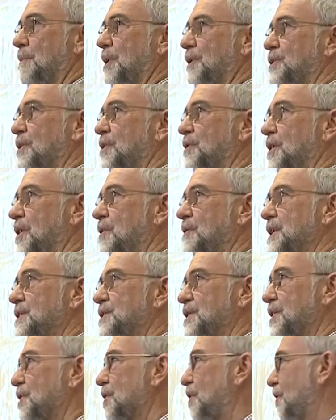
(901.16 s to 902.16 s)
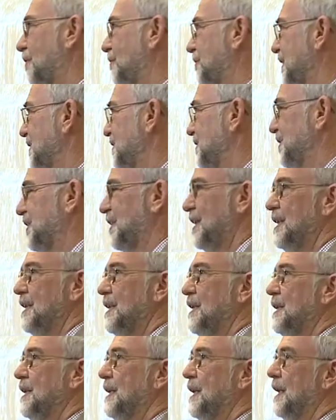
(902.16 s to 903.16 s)
But although it's an office,
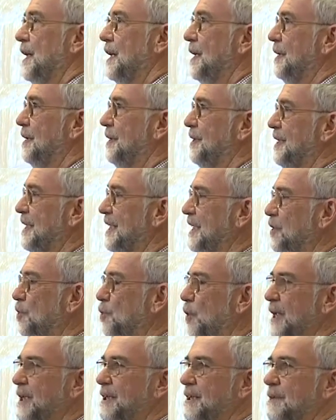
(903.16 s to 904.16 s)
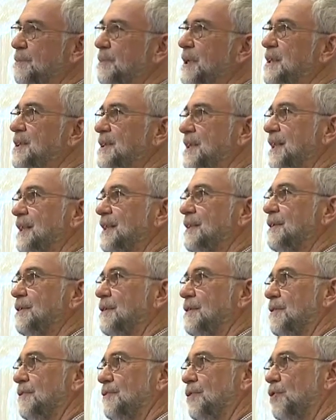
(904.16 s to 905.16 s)
the Quaker meeting
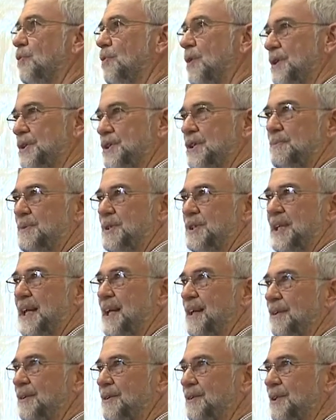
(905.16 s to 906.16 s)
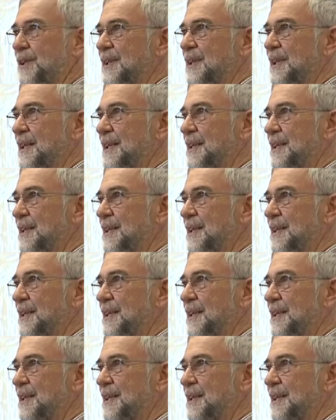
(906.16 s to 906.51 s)
for worship is held